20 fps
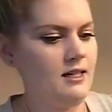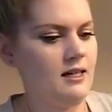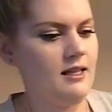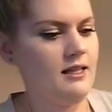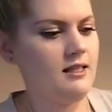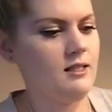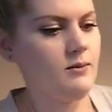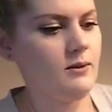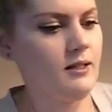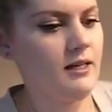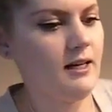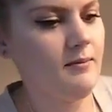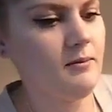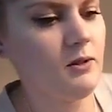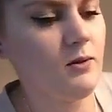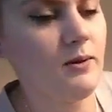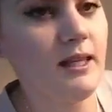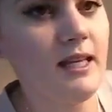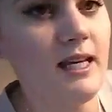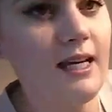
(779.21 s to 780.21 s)
And this one
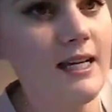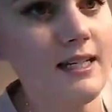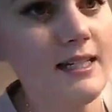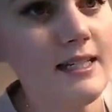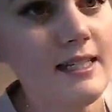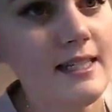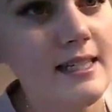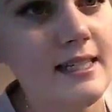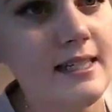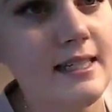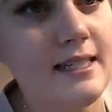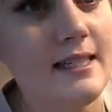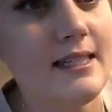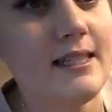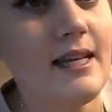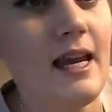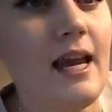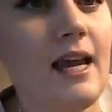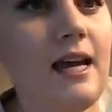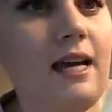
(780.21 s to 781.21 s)
comes with like
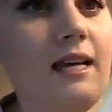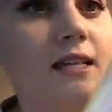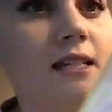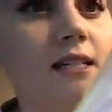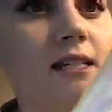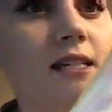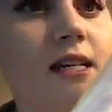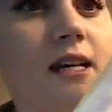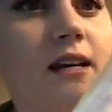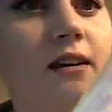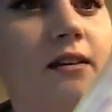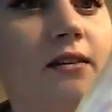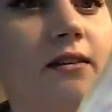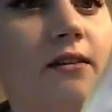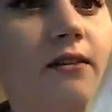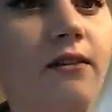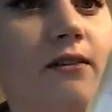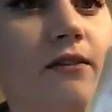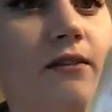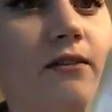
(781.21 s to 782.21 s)
sand
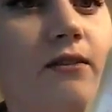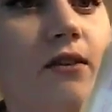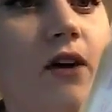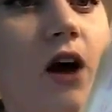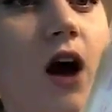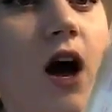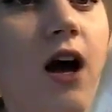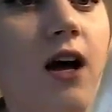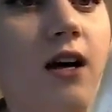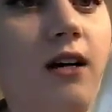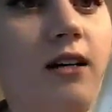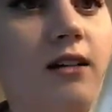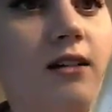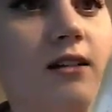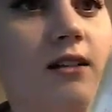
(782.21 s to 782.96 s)
and rock.